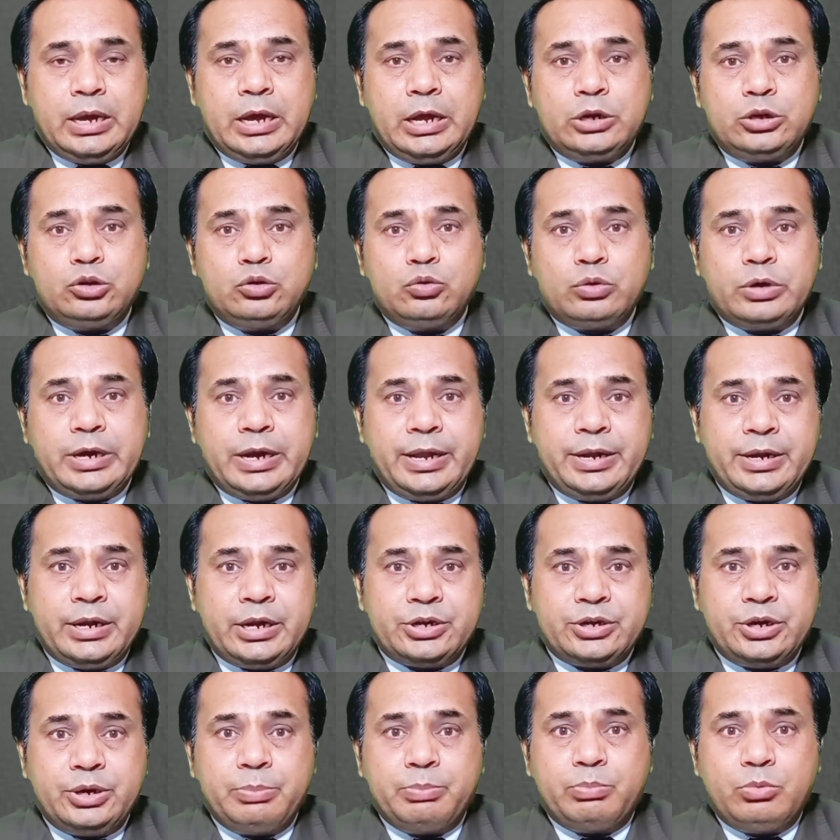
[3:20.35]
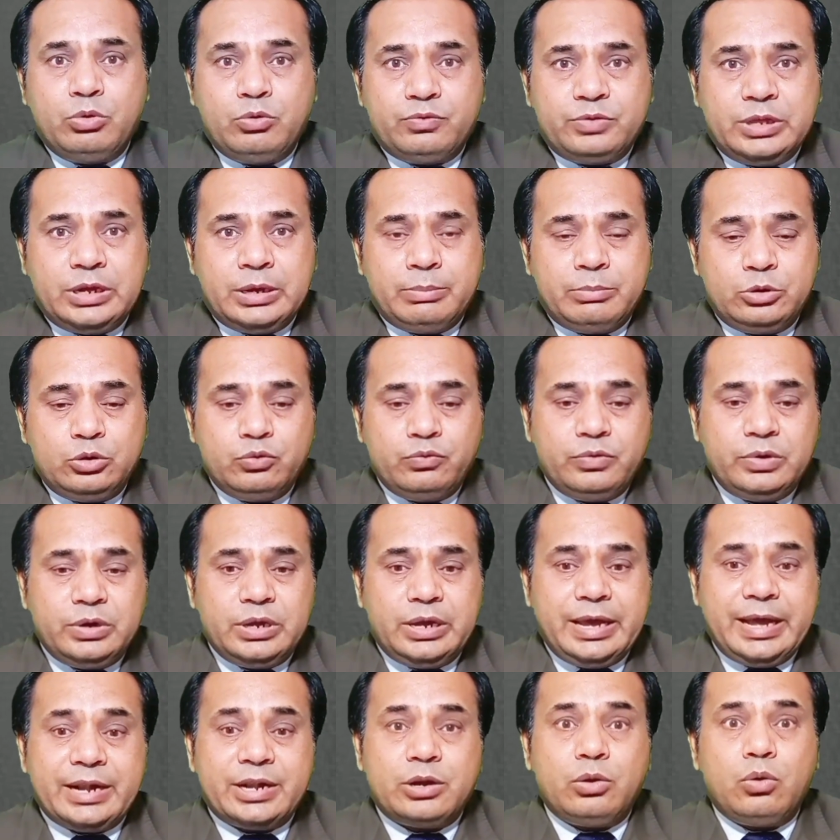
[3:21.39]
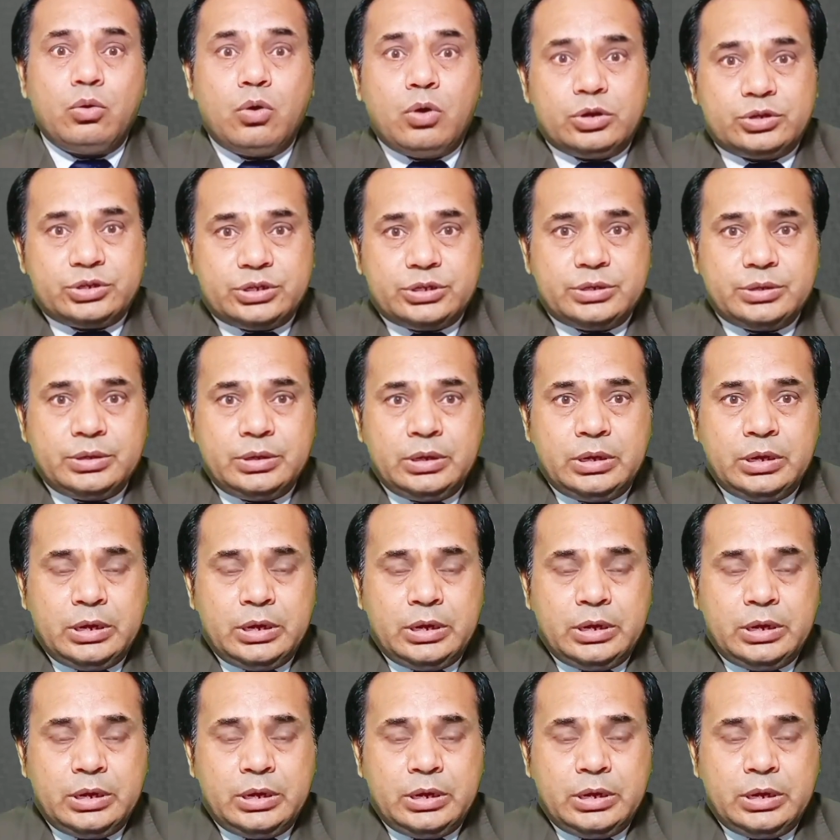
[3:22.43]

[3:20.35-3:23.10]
and you cannot remove them. You will get lost.